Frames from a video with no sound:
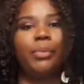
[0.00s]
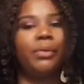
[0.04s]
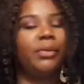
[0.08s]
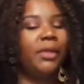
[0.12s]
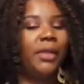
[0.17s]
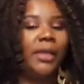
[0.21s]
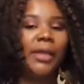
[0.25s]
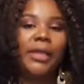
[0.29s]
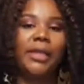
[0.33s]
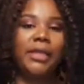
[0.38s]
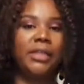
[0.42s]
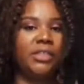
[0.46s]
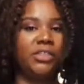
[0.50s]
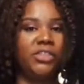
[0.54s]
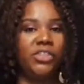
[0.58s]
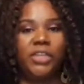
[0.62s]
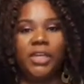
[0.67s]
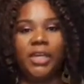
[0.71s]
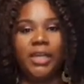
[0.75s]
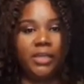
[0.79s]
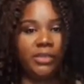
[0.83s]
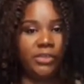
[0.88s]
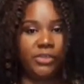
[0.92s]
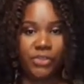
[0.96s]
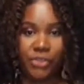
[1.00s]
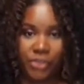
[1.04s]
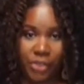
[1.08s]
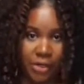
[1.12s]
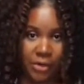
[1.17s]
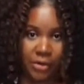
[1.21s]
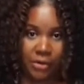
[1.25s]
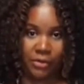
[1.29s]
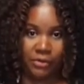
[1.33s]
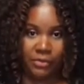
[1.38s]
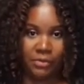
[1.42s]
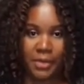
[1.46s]
a plain Jane
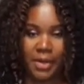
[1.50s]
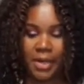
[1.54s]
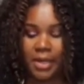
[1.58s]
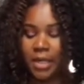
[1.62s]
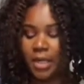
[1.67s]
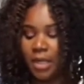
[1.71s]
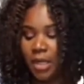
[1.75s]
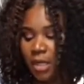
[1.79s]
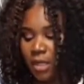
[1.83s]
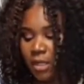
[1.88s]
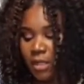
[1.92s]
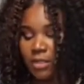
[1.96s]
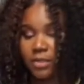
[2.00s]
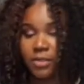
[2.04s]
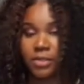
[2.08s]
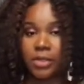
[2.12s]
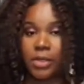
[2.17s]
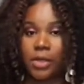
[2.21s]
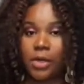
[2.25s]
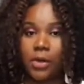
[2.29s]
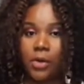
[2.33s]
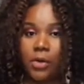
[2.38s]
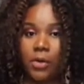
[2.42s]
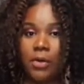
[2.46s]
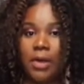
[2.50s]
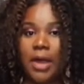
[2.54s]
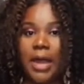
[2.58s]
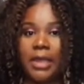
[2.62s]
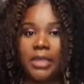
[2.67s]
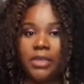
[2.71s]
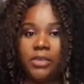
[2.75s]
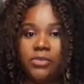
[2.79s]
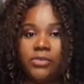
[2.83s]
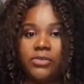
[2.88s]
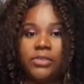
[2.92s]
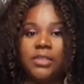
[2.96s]
shirt, right? So
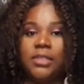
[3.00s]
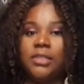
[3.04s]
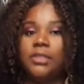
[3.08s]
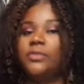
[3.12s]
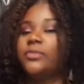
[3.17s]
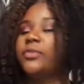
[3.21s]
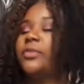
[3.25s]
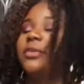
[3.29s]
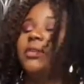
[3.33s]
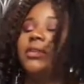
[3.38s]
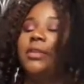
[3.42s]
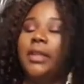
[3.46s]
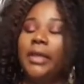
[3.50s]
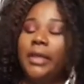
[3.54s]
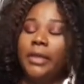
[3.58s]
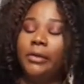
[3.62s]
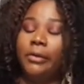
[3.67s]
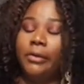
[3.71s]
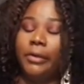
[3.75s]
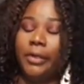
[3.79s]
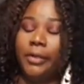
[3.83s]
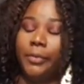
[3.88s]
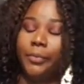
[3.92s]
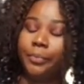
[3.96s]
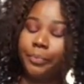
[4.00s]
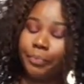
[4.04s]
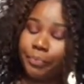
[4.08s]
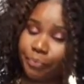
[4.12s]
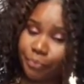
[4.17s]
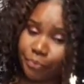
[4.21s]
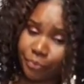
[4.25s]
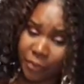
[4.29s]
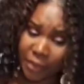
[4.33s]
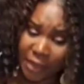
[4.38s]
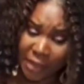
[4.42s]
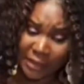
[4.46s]
I use these for layering
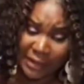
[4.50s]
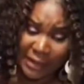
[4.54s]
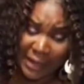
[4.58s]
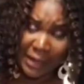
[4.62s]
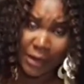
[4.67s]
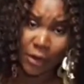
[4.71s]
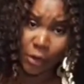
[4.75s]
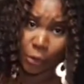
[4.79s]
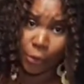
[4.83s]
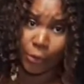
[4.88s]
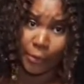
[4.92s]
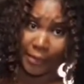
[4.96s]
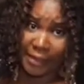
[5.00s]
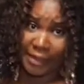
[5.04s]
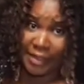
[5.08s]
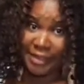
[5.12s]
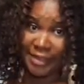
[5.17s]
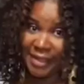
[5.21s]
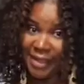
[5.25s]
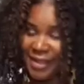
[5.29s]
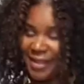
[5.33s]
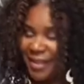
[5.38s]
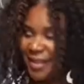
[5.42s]
layering.